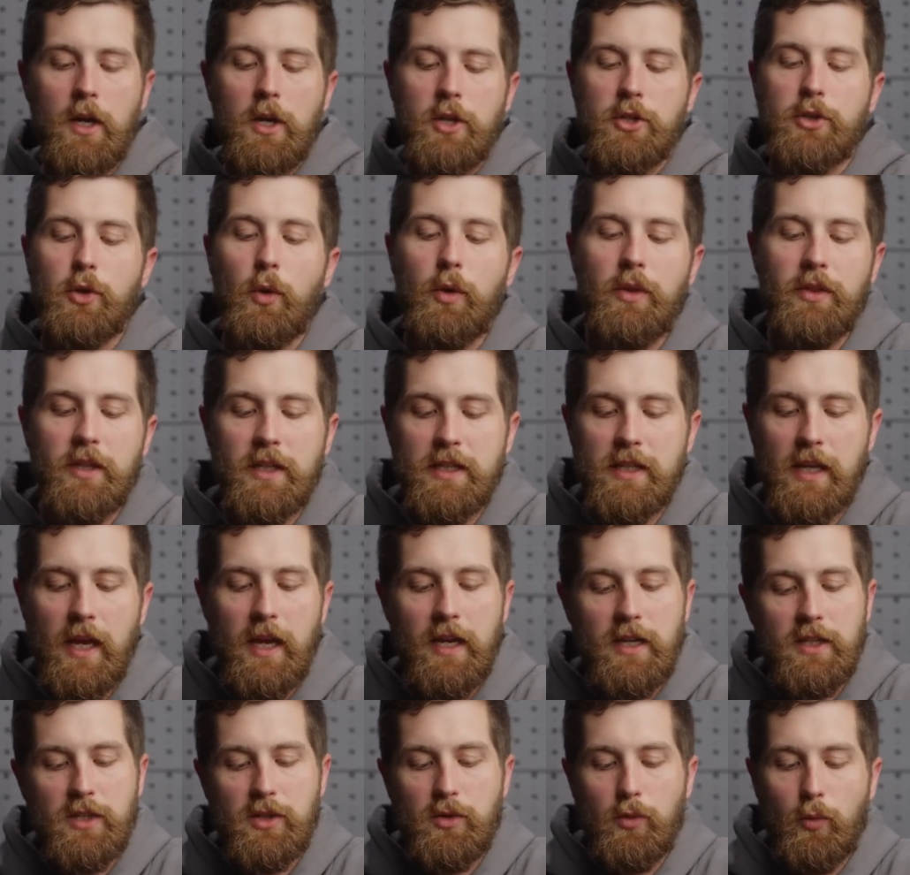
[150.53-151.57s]
So in this
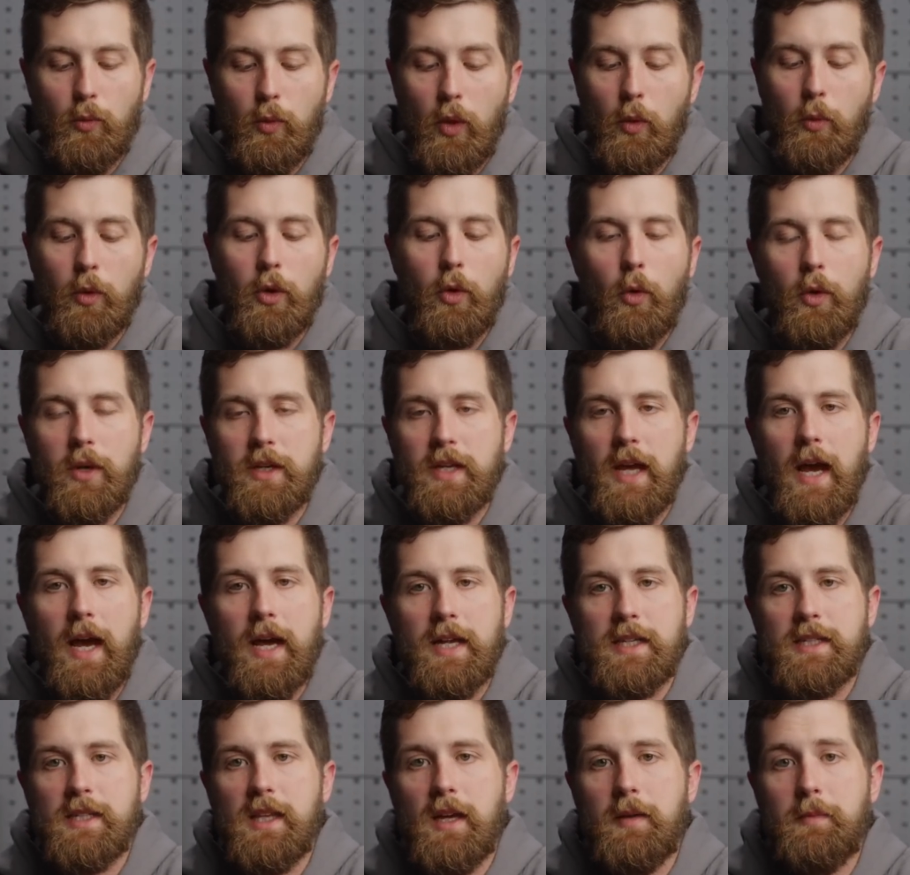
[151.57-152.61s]
case, what we're going to
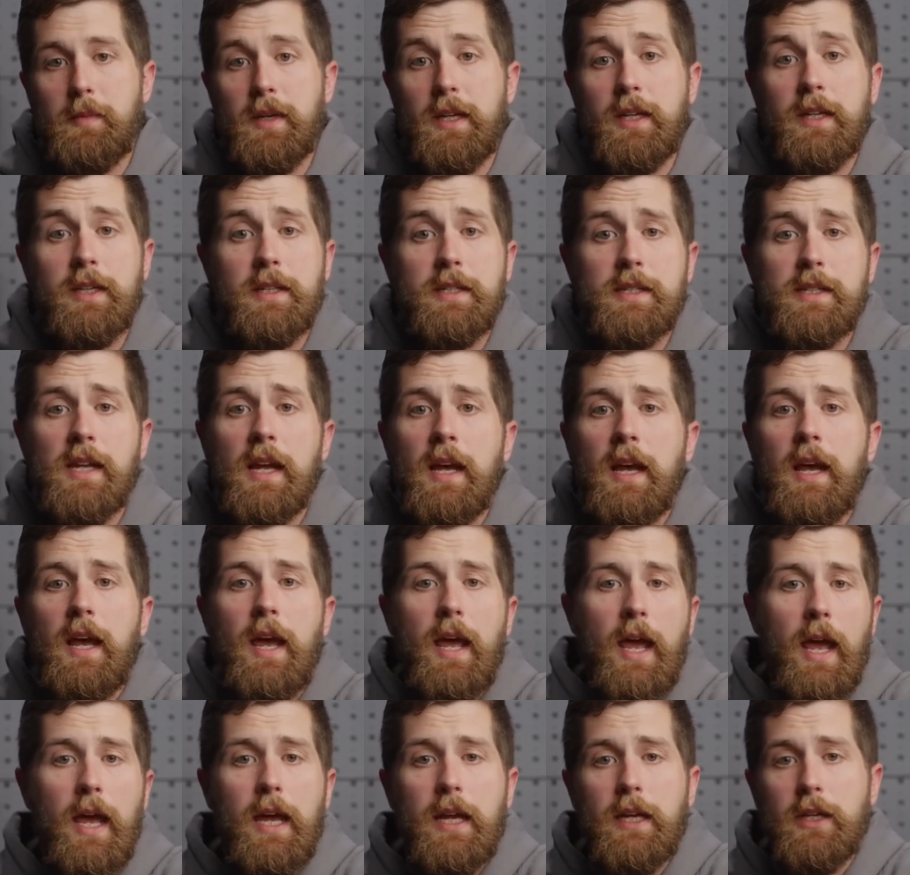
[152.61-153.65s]
ask them is,
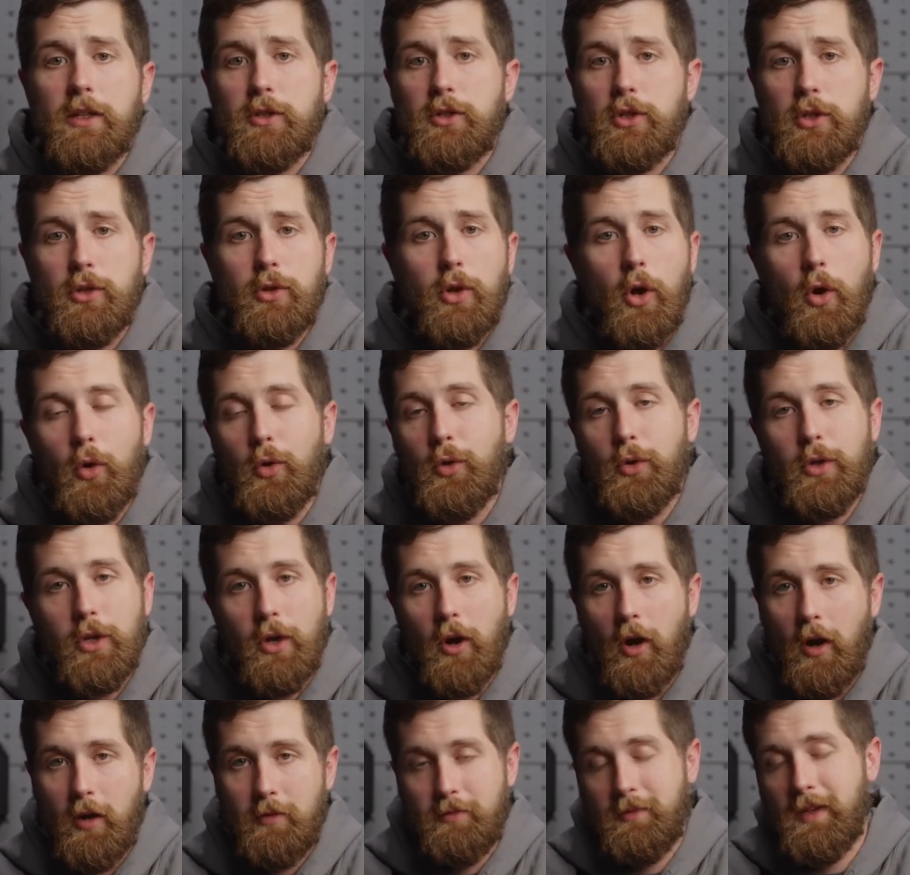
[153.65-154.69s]
hey, do you know who you
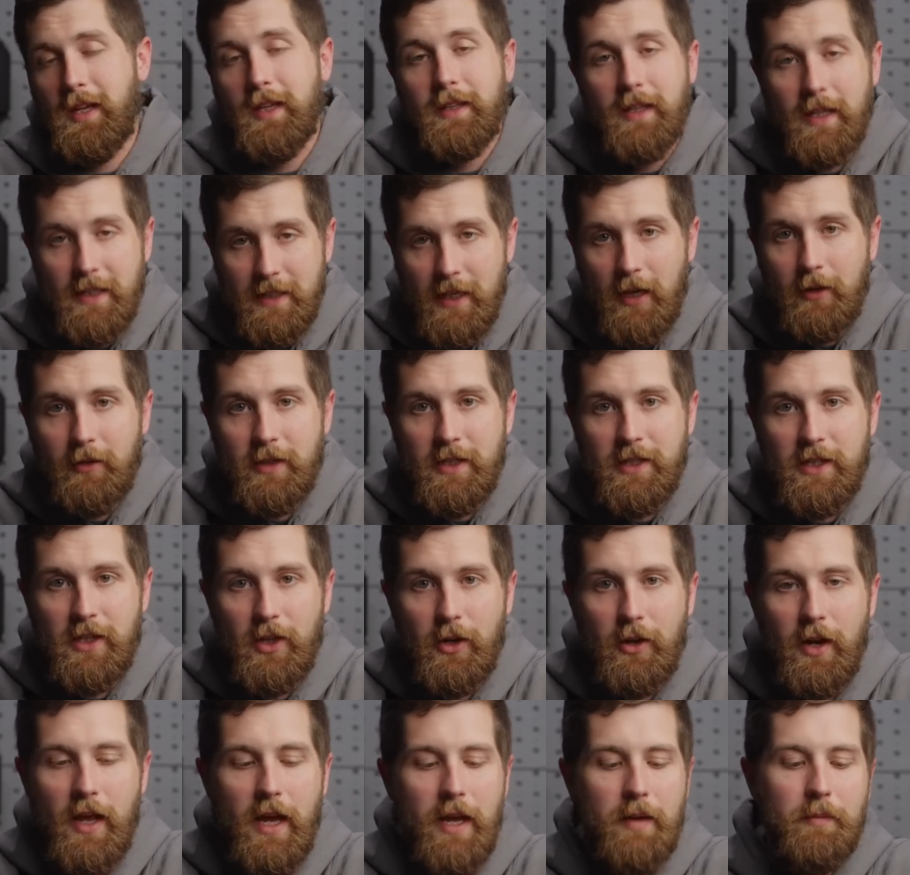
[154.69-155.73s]
are? Can they tell us
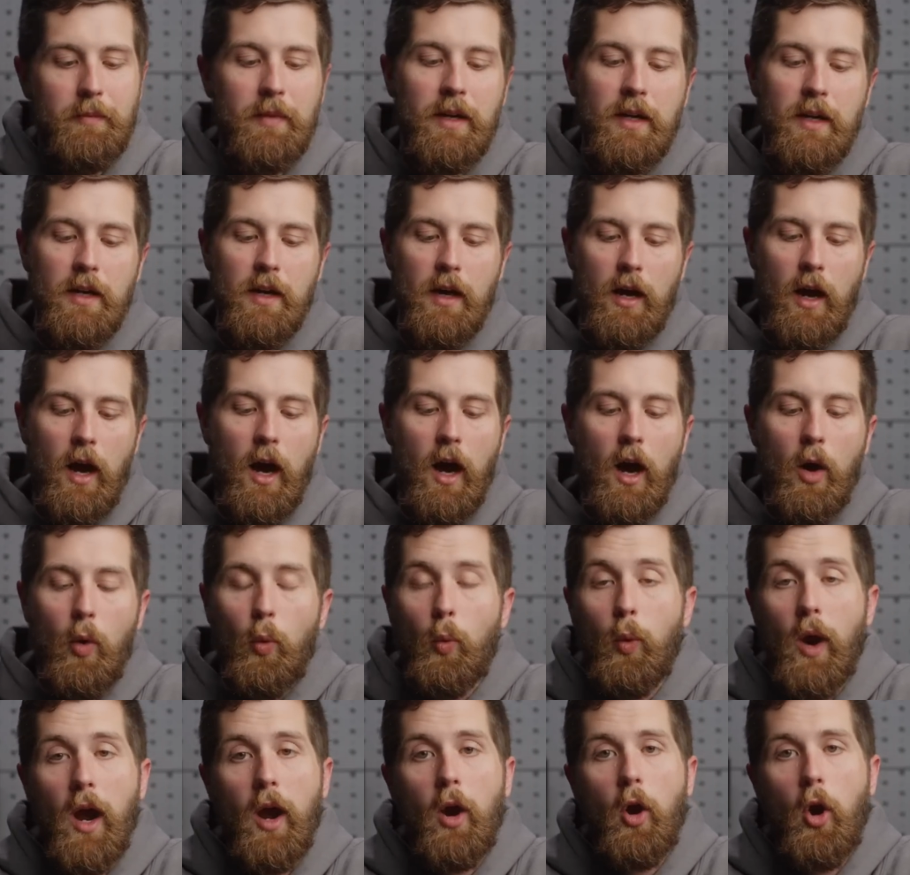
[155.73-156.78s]
their name? Uh,
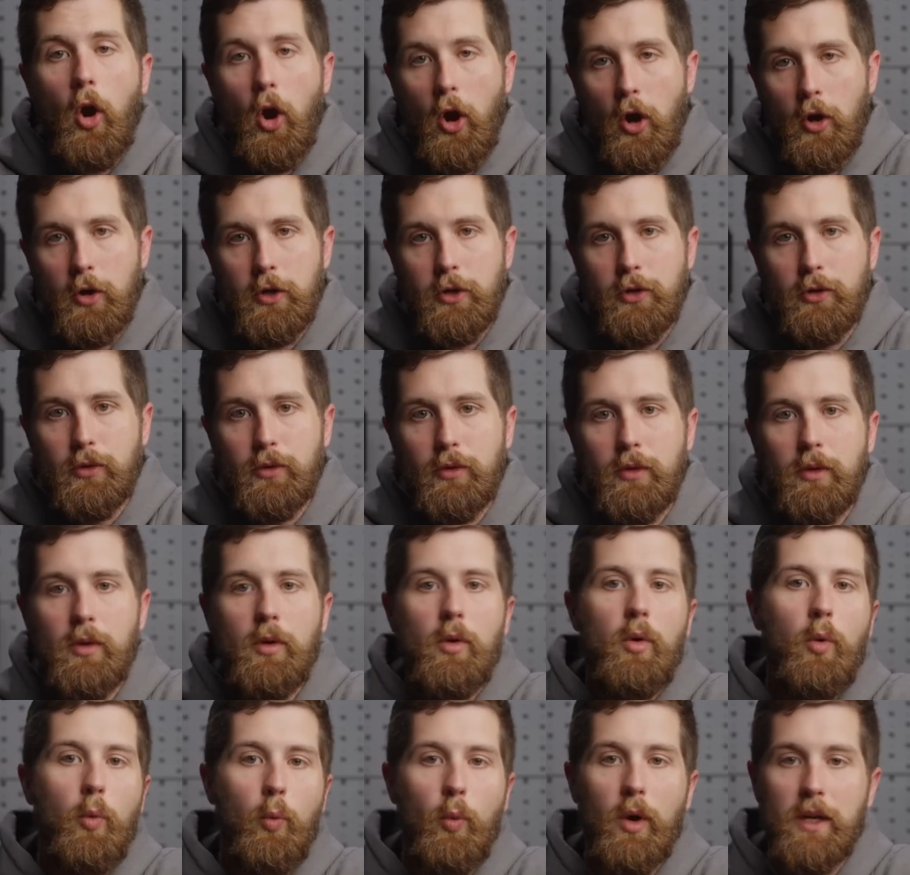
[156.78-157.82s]
where are you?
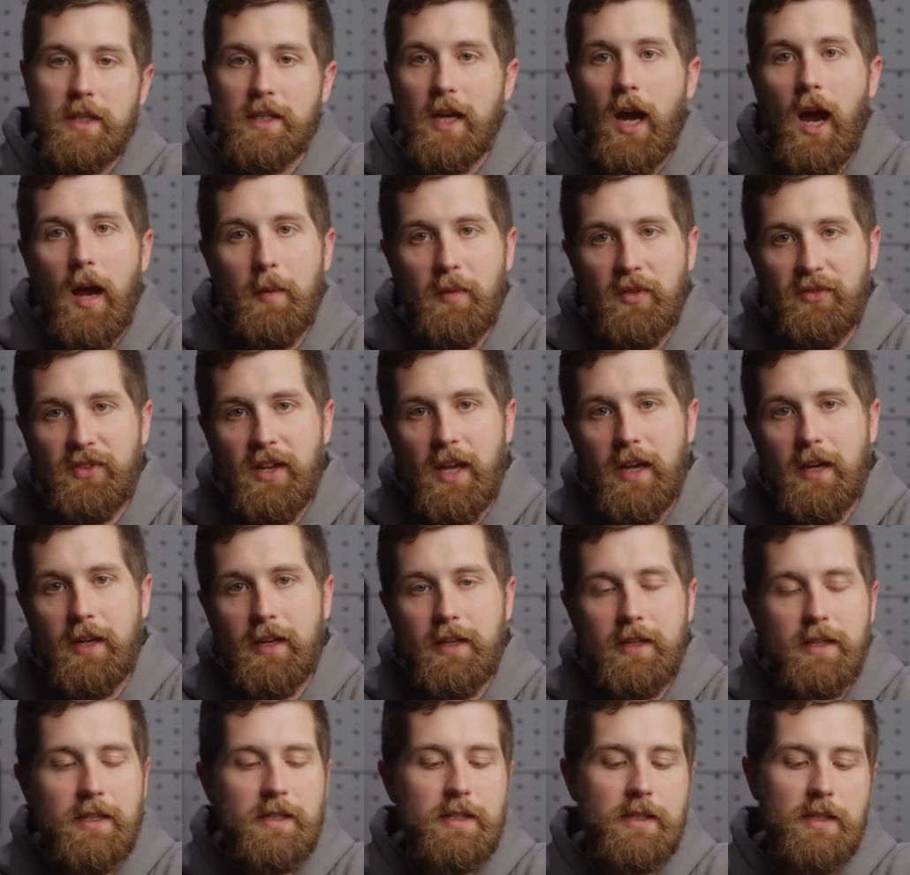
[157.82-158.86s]
What time of day it
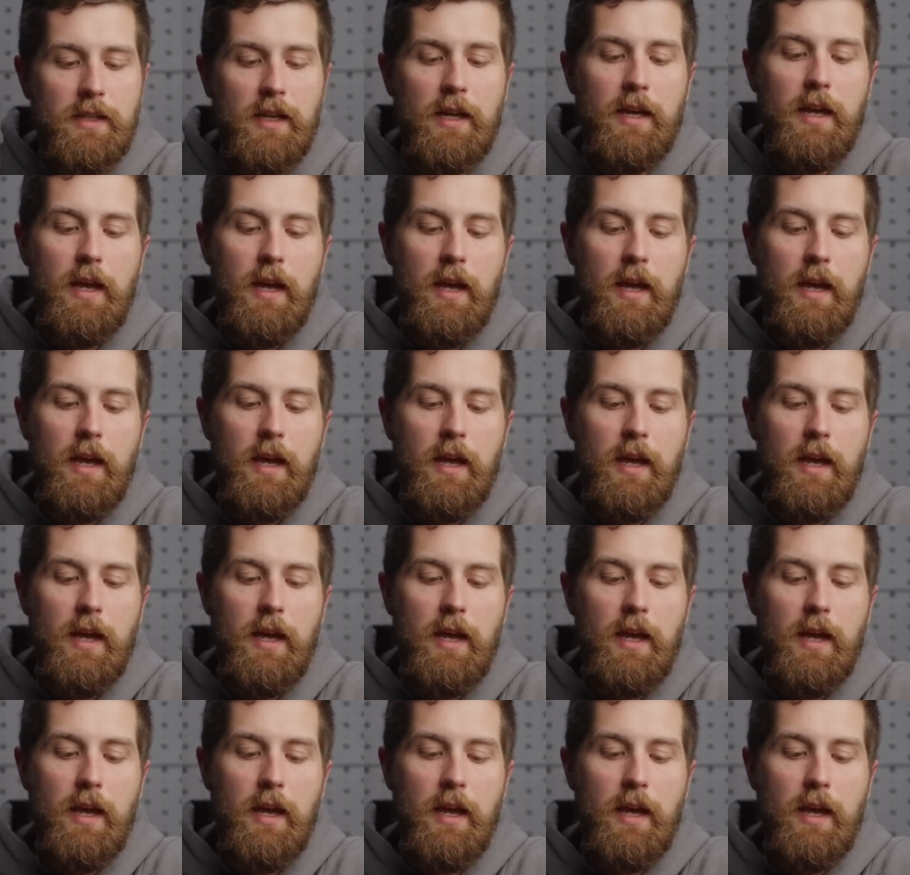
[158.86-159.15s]
is?